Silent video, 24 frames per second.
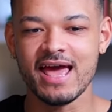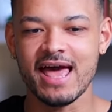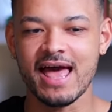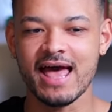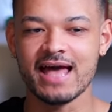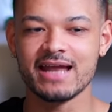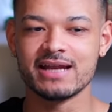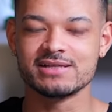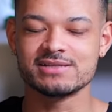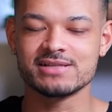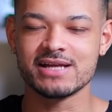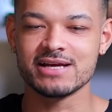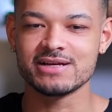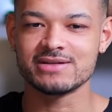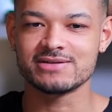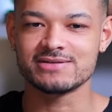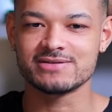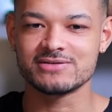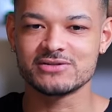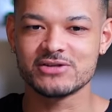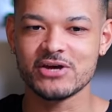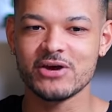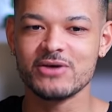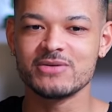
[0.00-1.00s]
and it's like
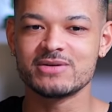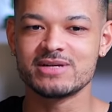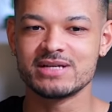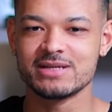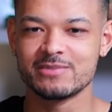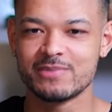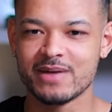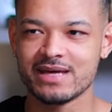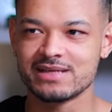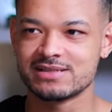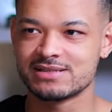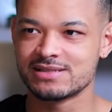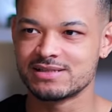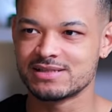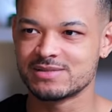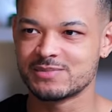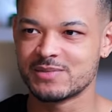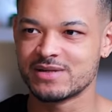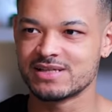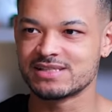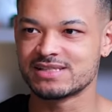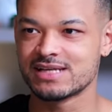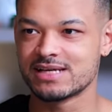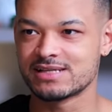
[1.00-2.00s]
totally baseless,
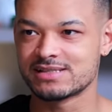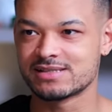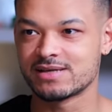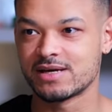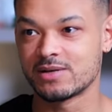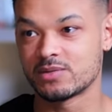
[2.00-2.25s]
but it says